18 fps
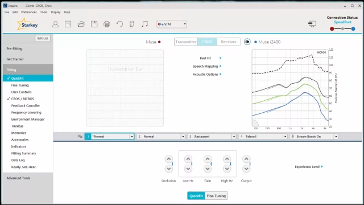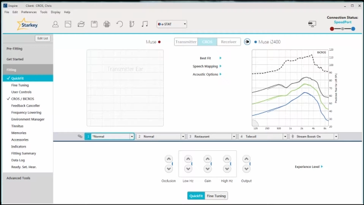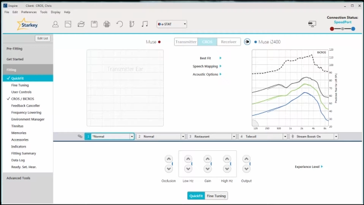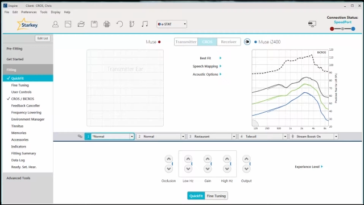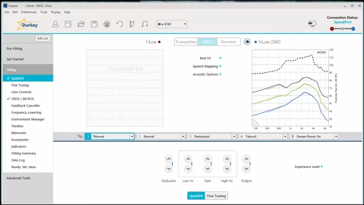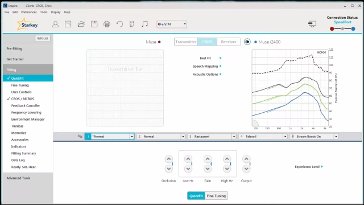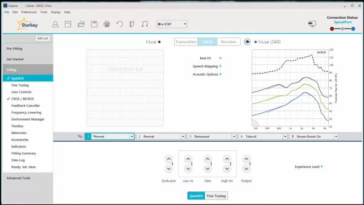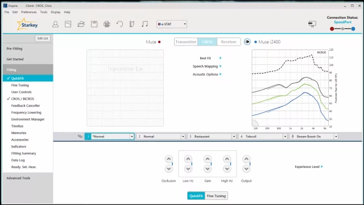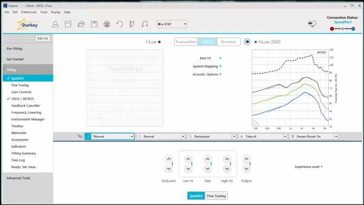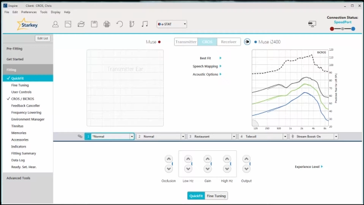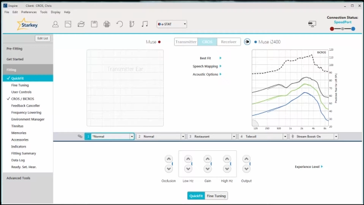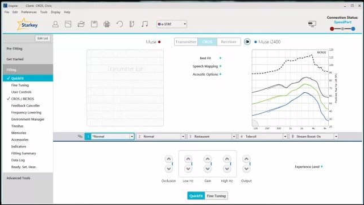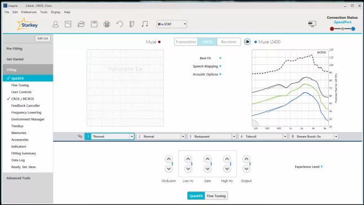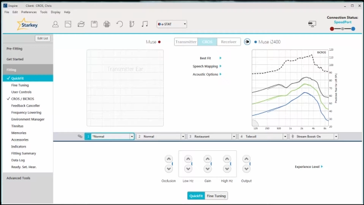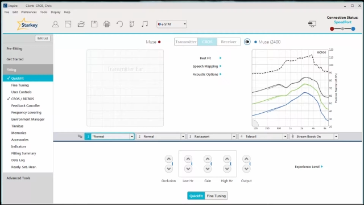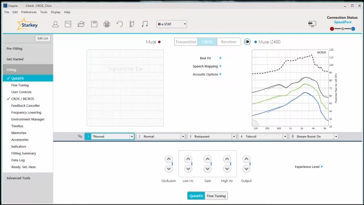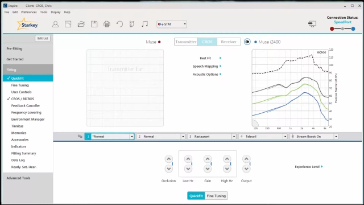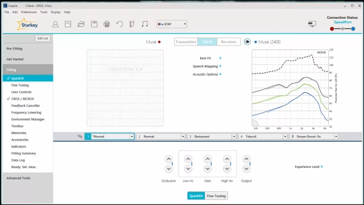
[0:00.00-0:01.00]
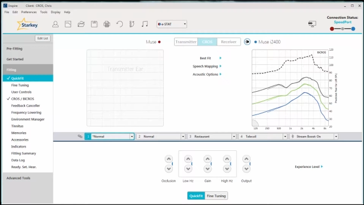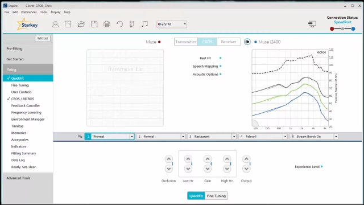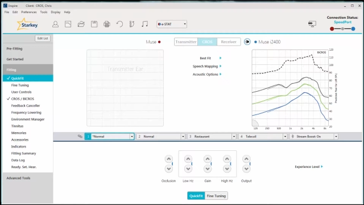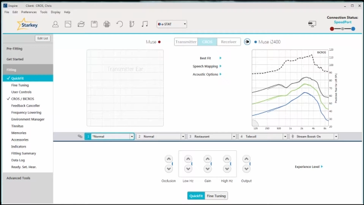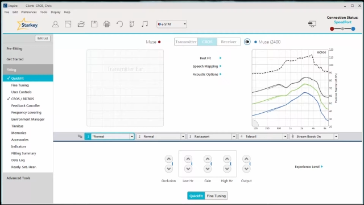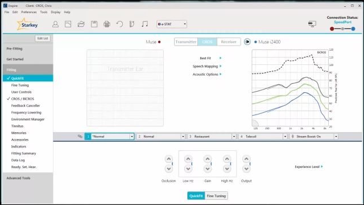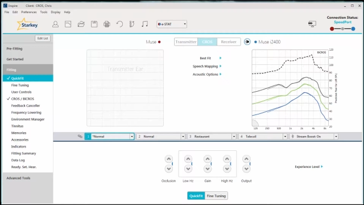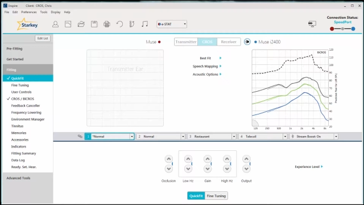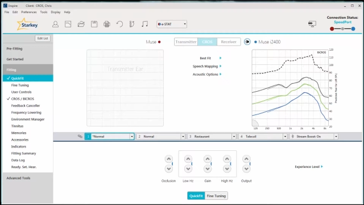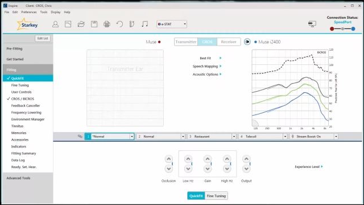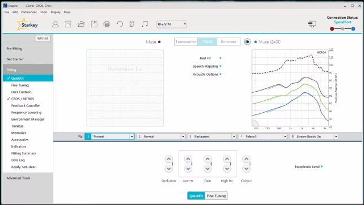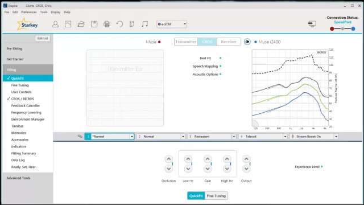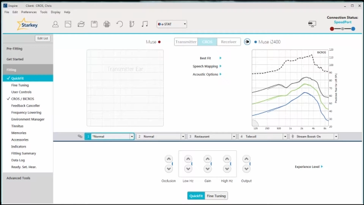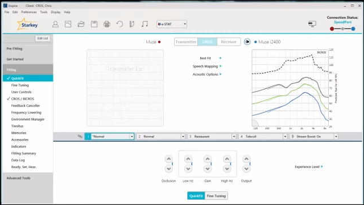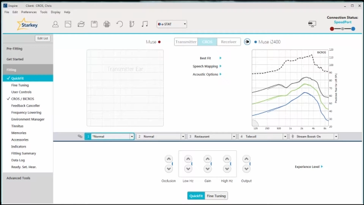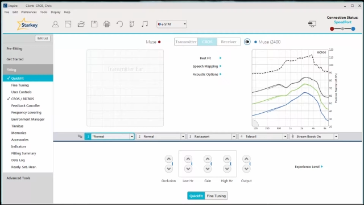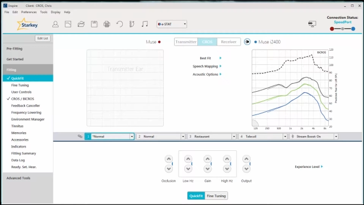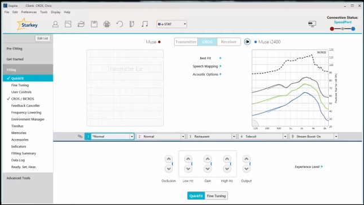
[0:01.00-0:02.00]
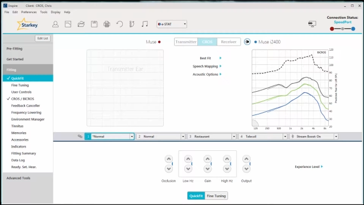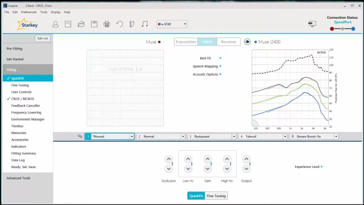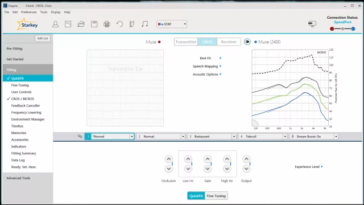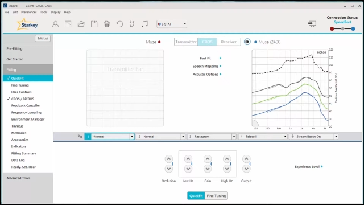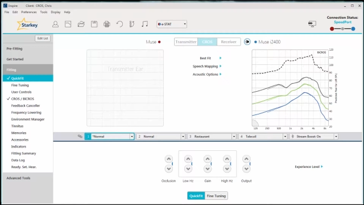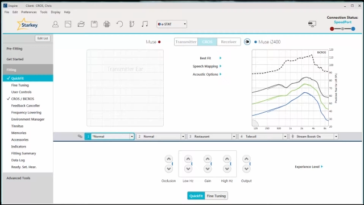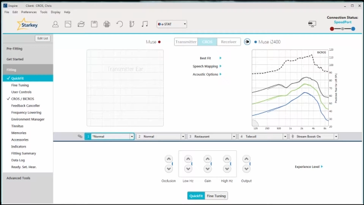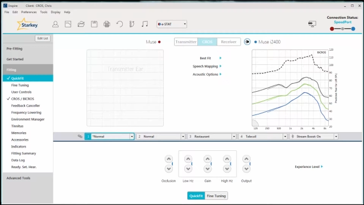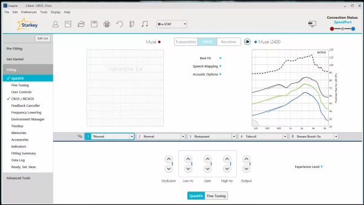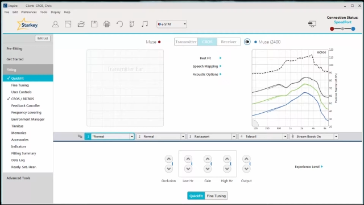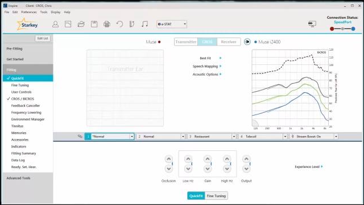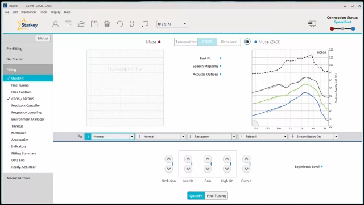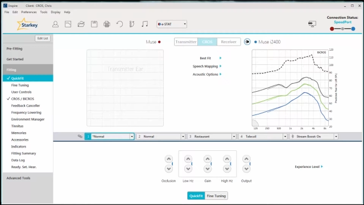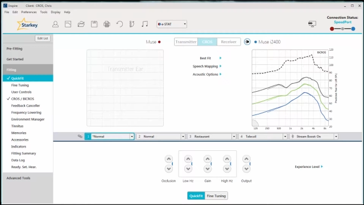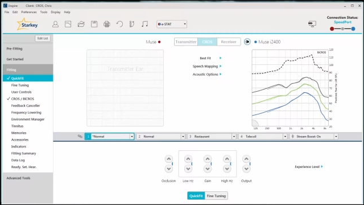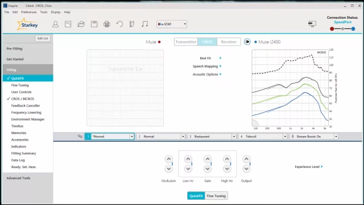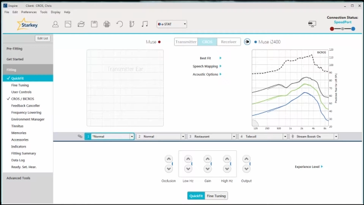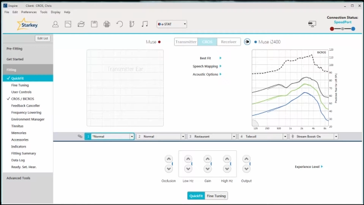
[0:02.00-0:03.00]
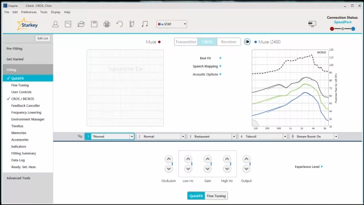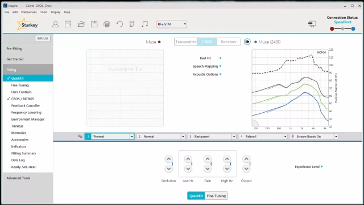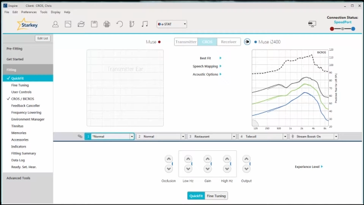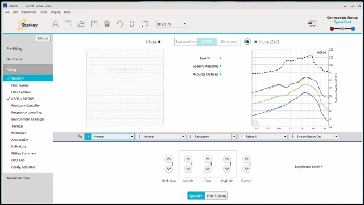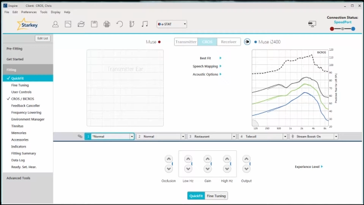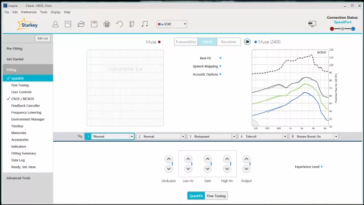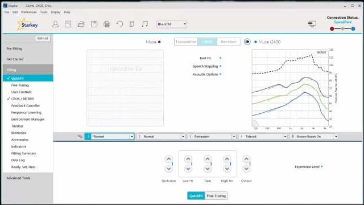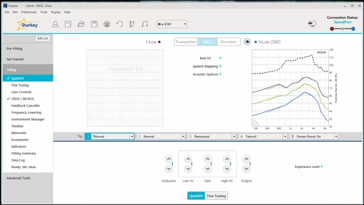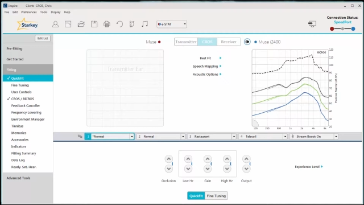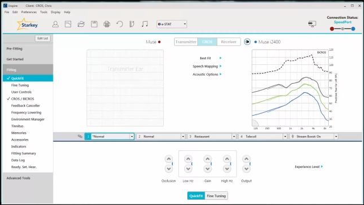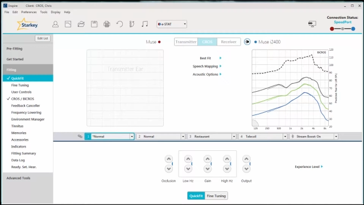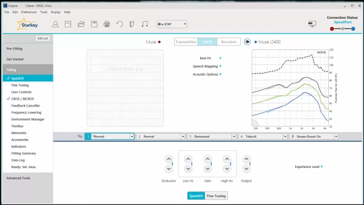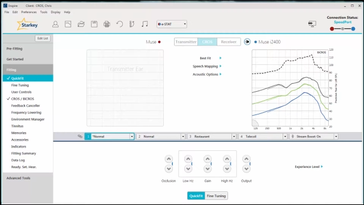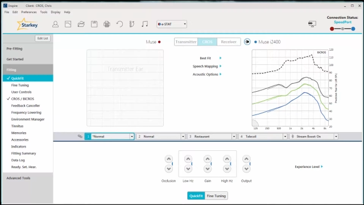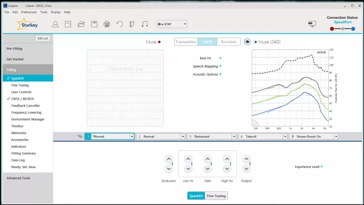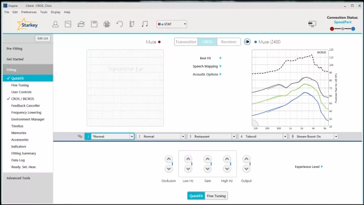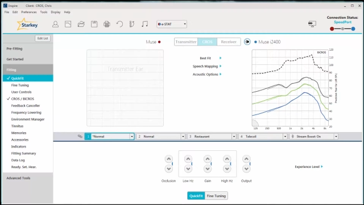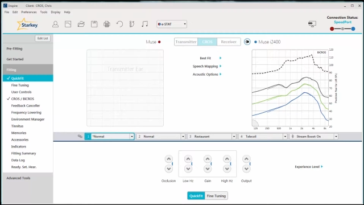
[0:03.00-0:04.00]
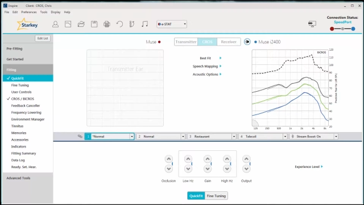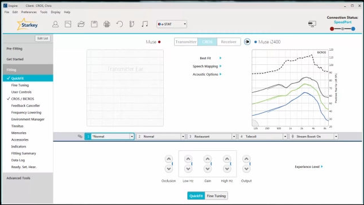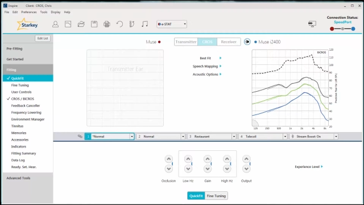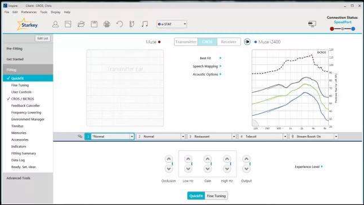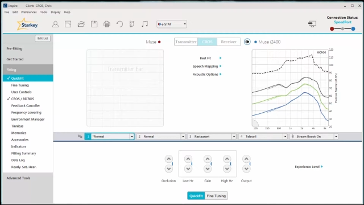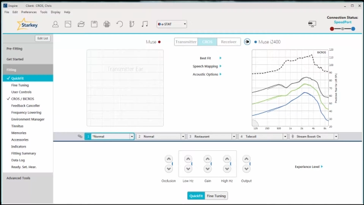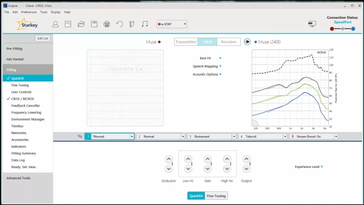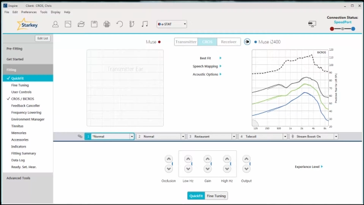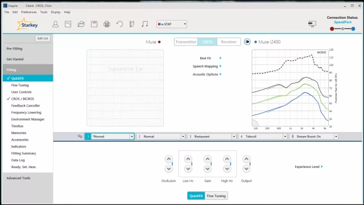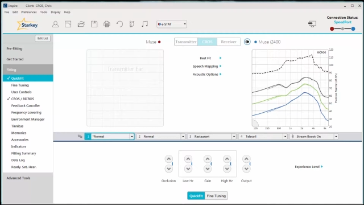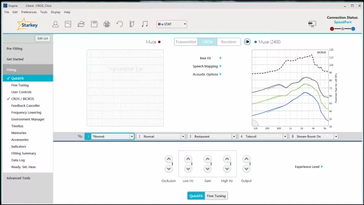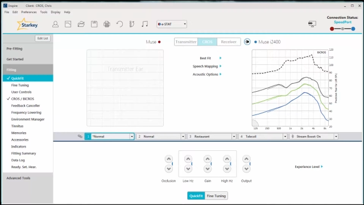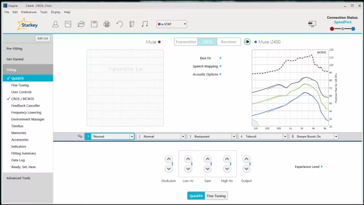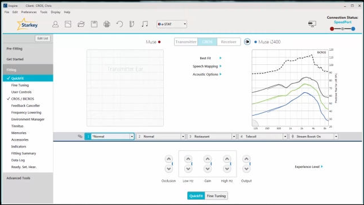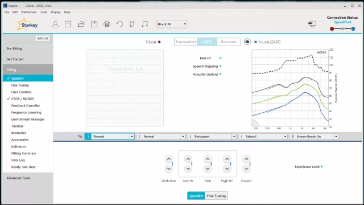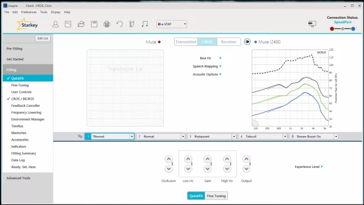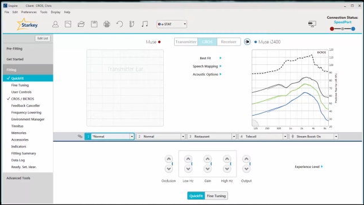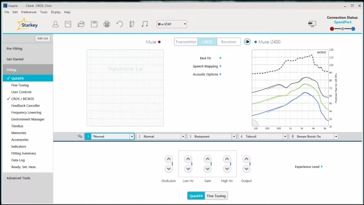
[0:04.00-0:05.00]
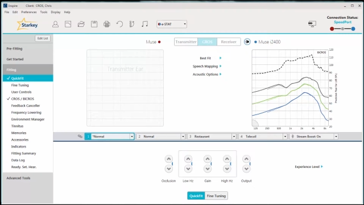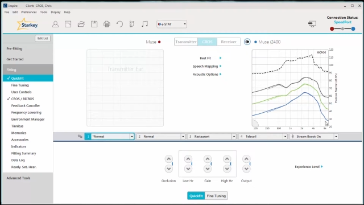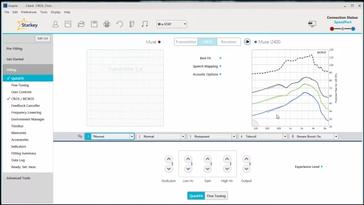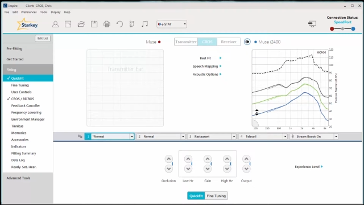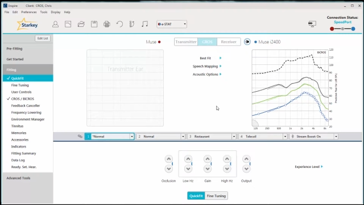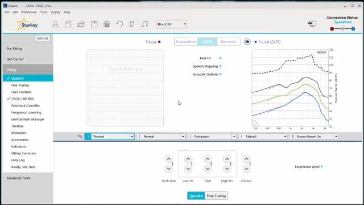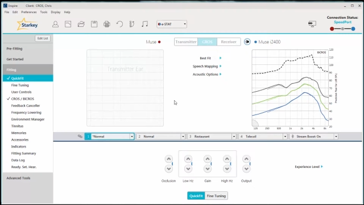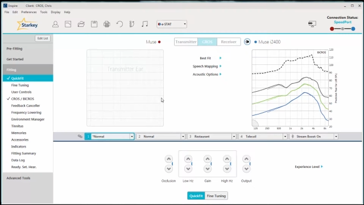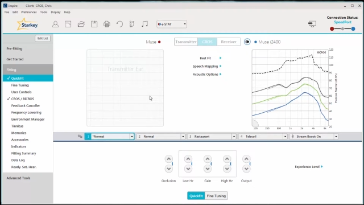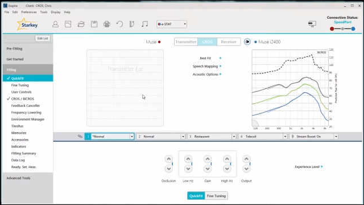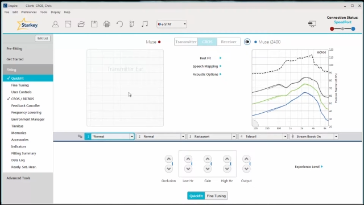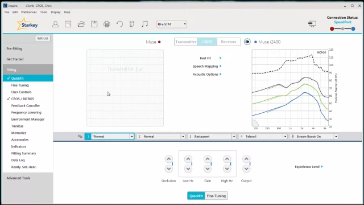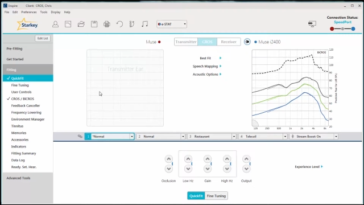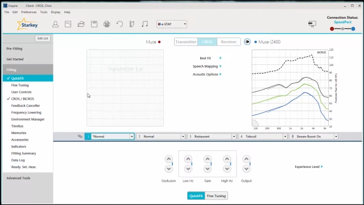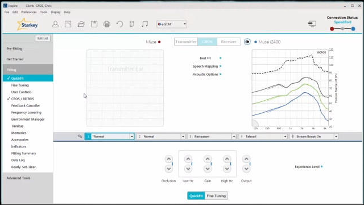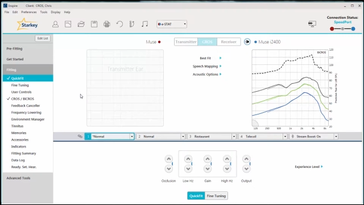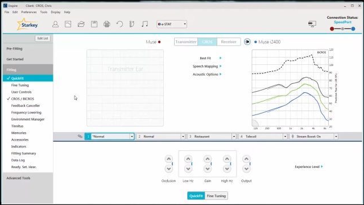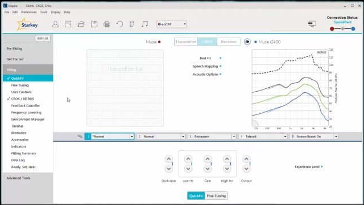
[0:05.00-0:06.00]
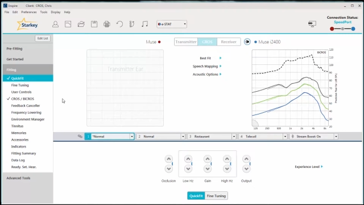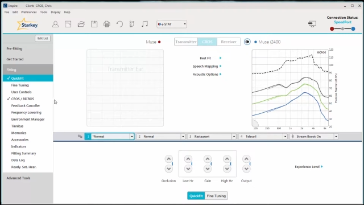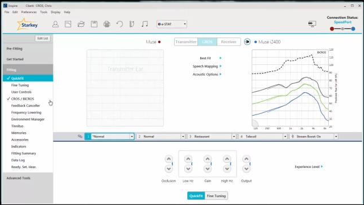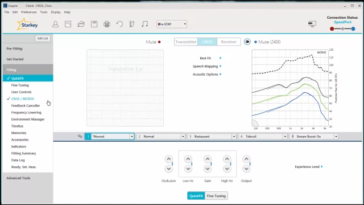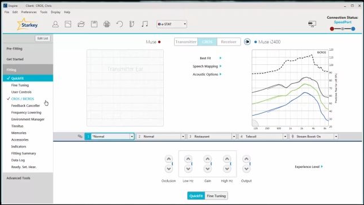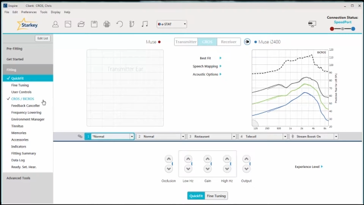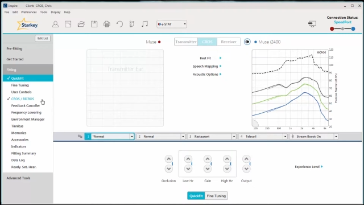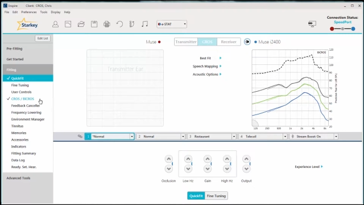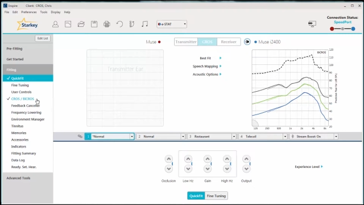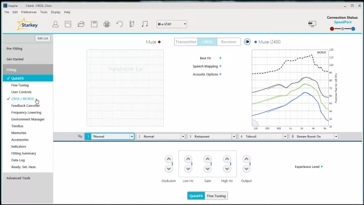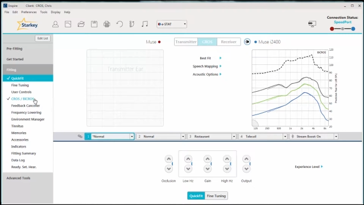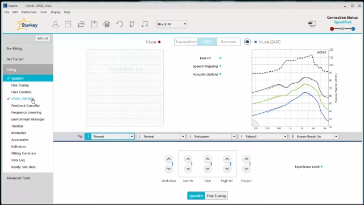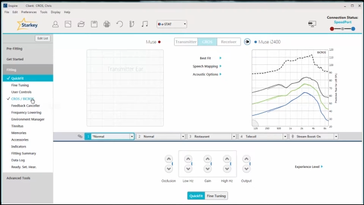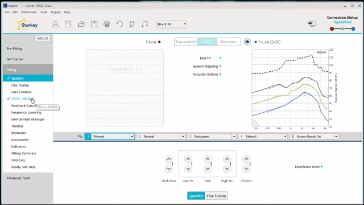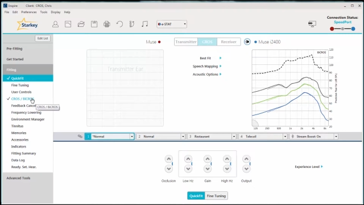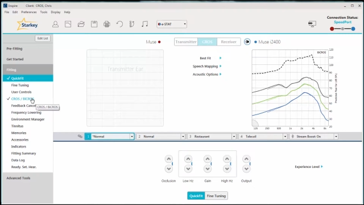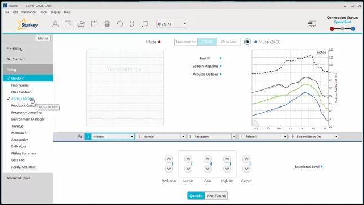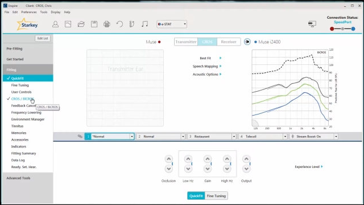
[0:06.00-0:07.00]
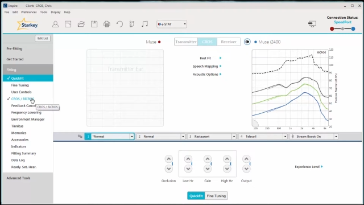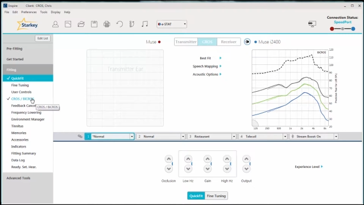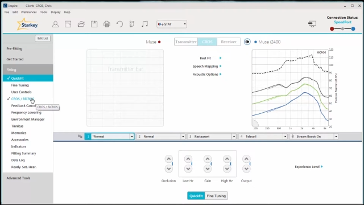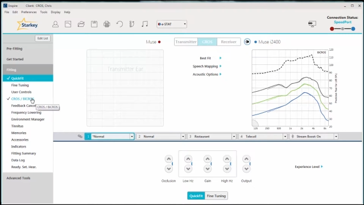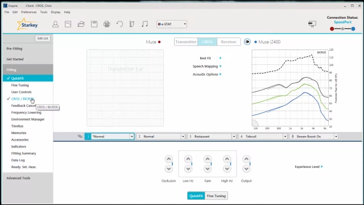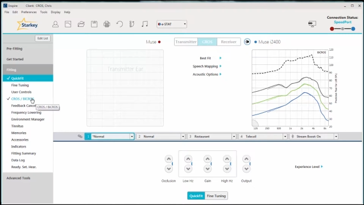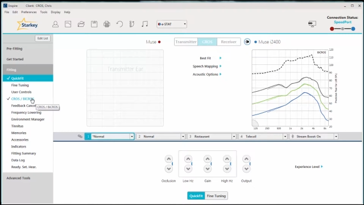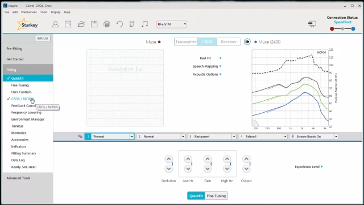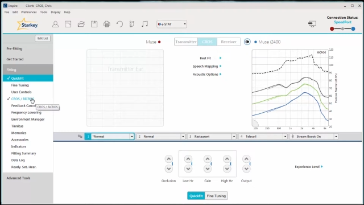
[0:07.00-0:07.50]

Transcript: No face is visible, so there are no lips to read.